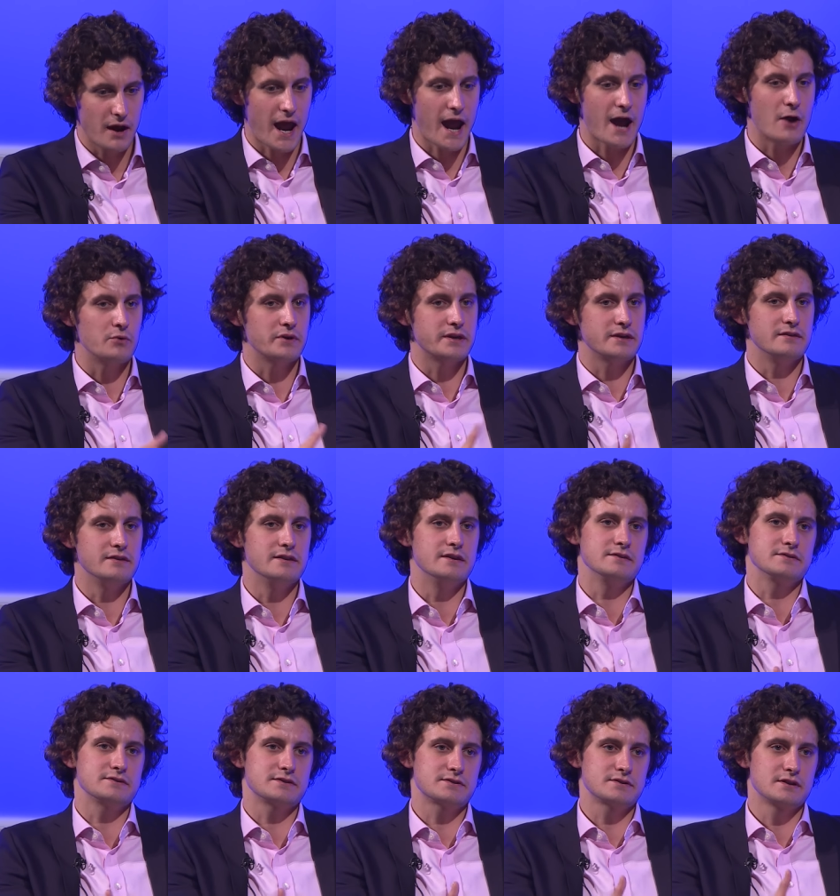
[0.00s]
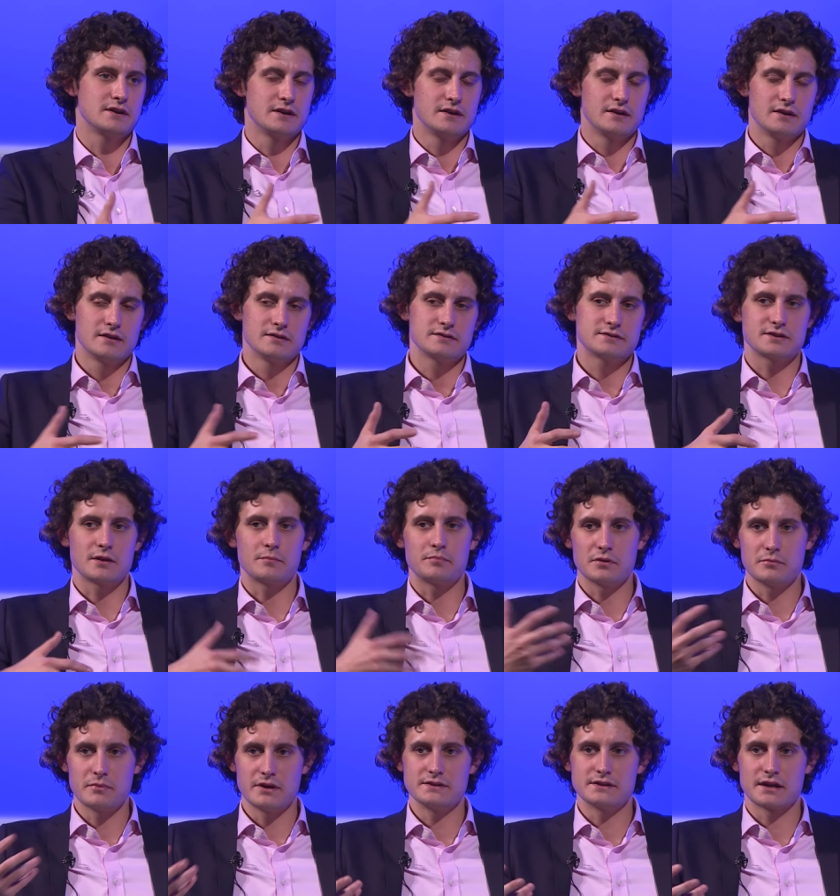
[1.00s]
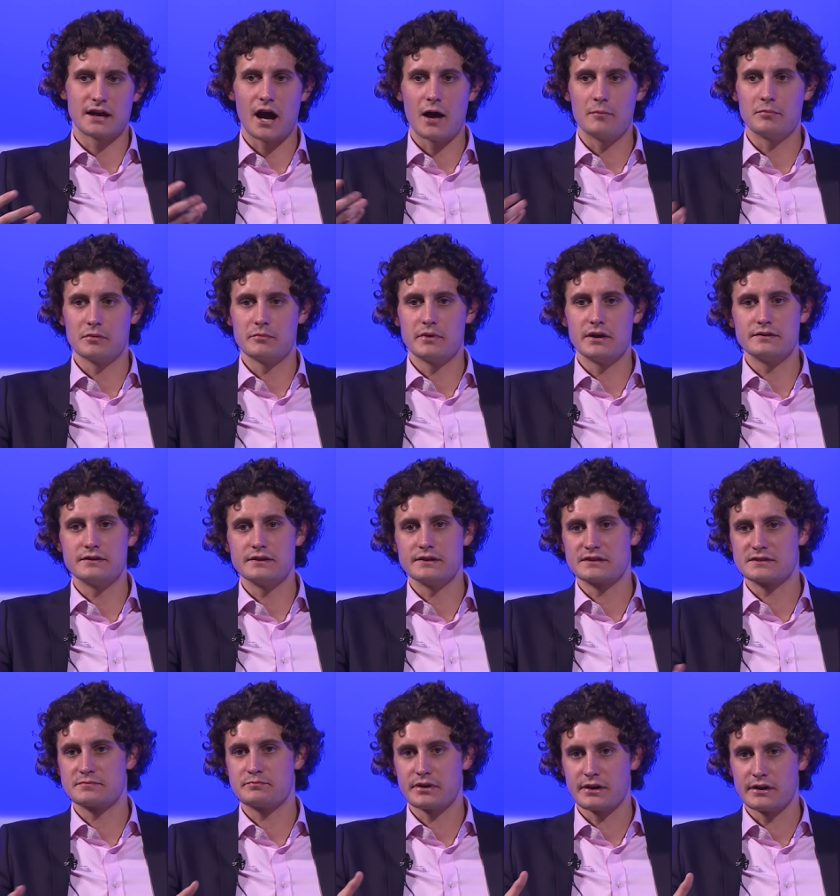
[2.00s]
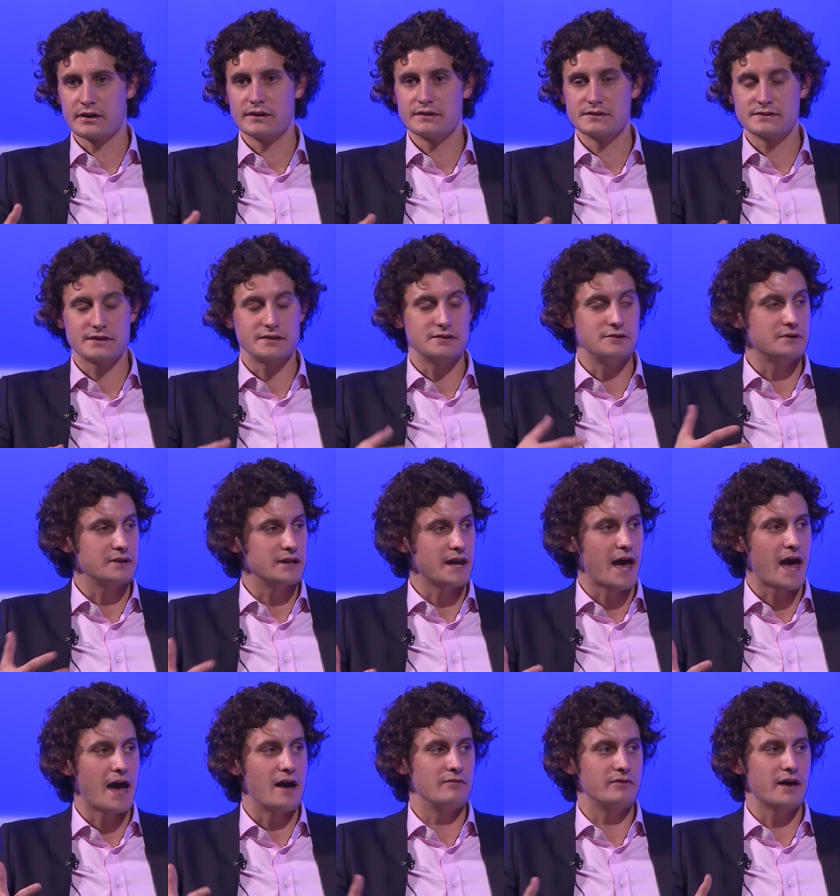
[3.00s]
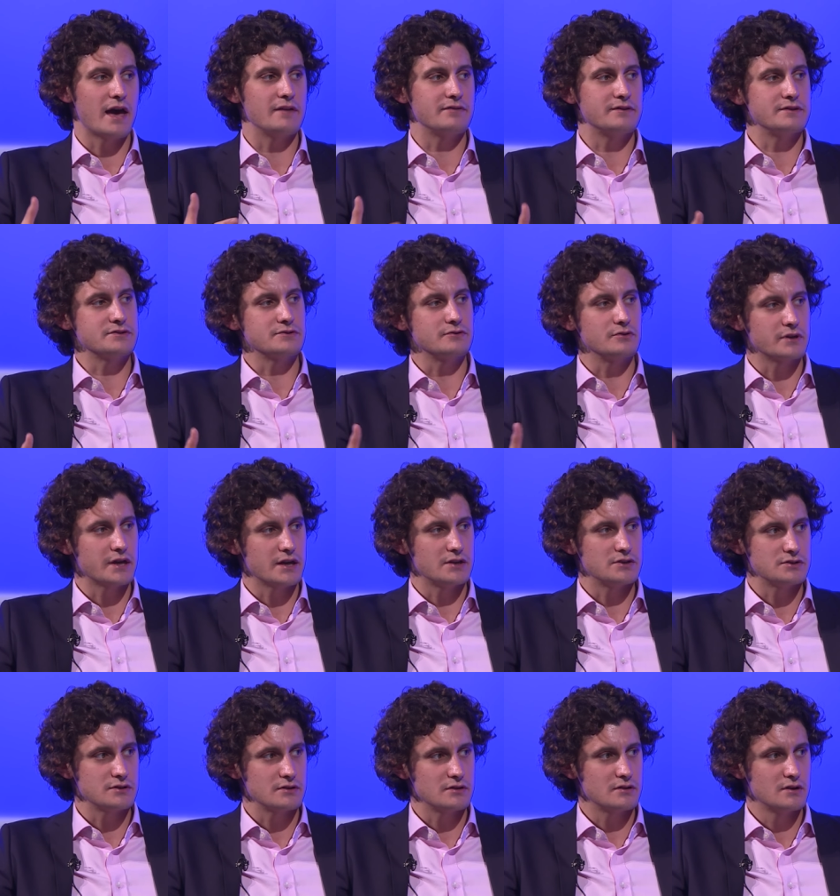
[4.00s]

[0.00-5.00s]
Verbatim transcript: how can this supplement and complement the experience that you can have at this location?